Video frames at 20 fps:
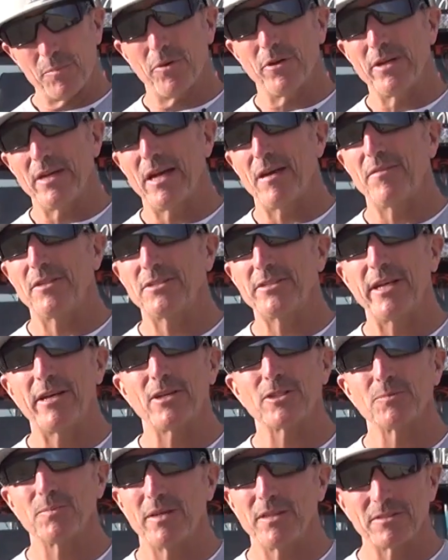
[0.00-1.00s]
a pretty heavy
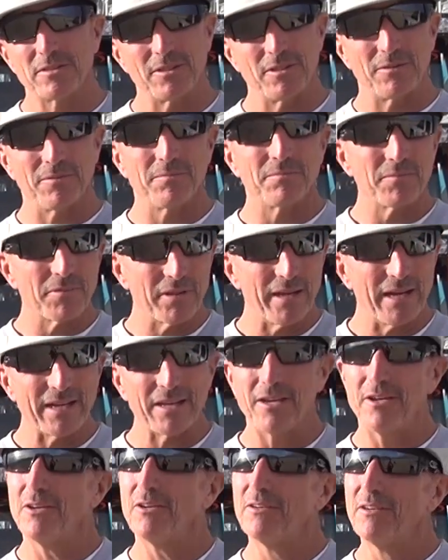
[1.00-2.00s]
sales month. So
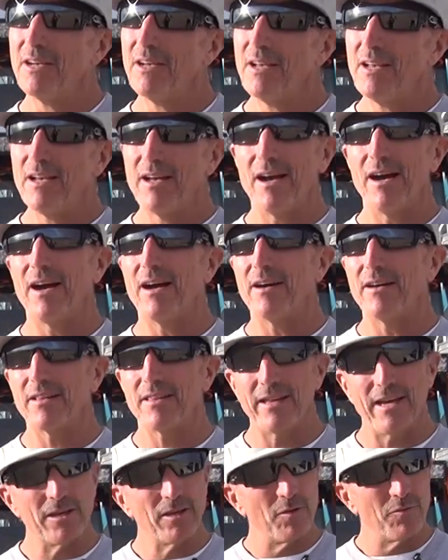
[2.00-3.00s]
thank you.
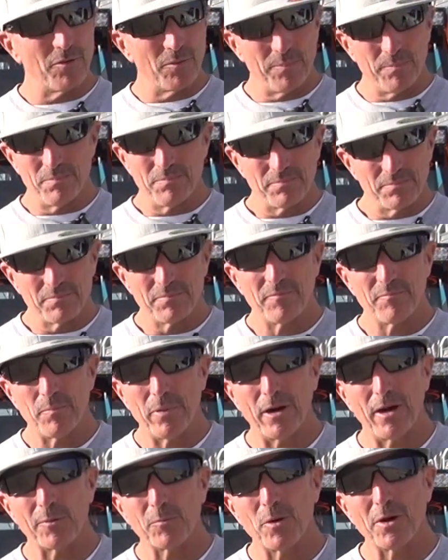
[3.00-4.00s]
Thank you for
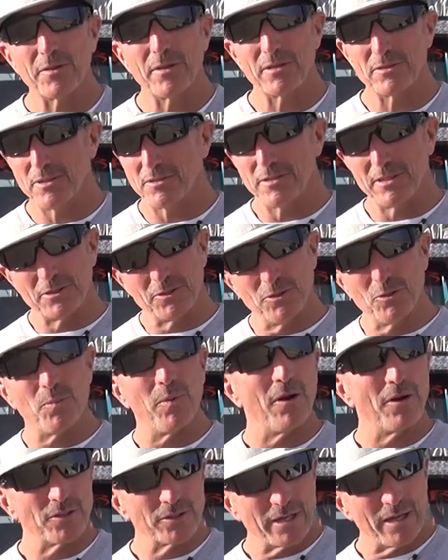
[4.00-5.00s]
bearing with us as these new
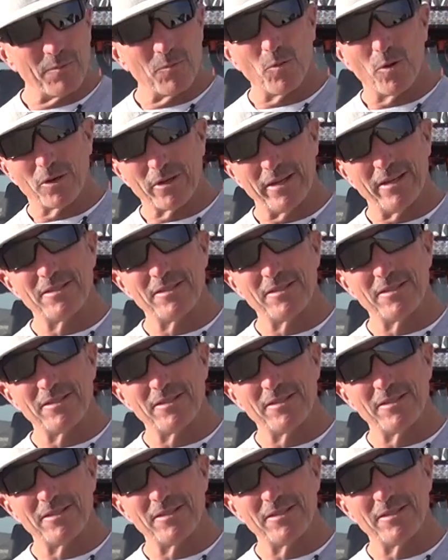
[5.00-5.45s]
parts get worked